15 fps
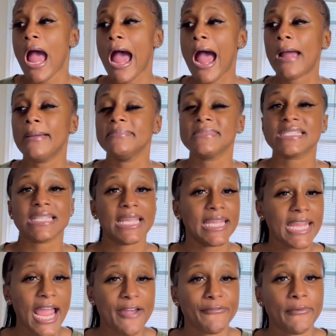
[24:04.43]
I'm
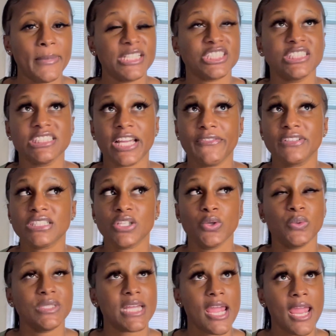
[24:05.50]
saying affirmations every
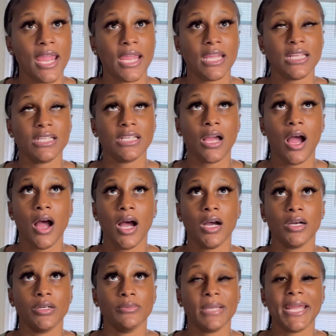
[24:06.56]
single day.
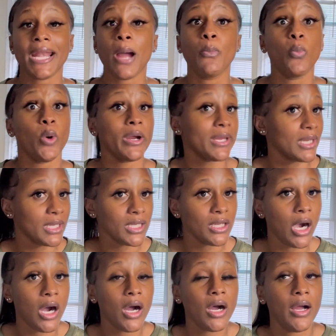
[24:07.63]
Um, and I'm working,
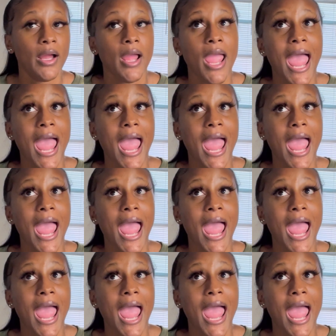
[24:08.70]
y'all.